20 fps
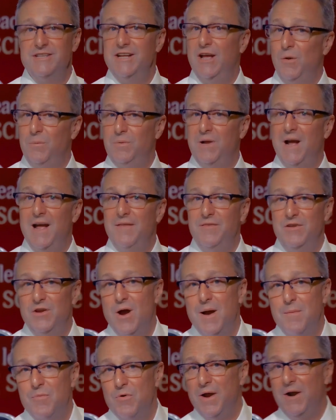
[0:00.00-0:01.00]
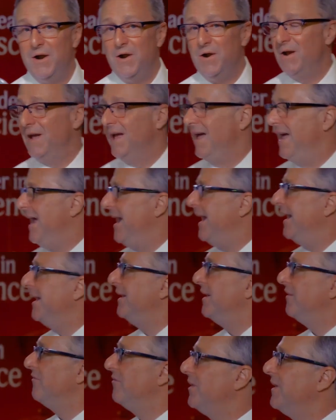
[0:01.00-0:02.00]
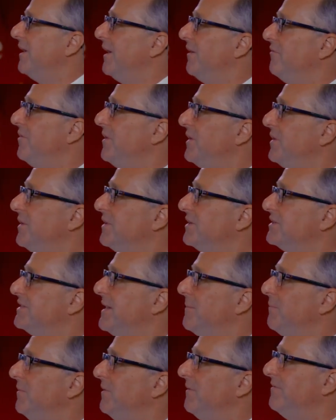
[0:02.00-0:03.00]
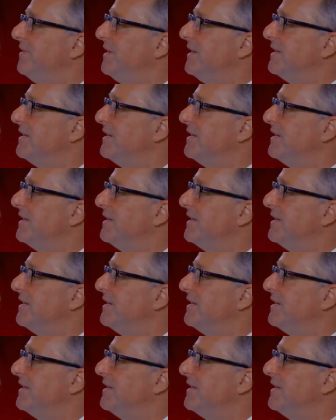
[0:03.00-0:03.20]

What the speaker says: to help guide the operator. And a very good example of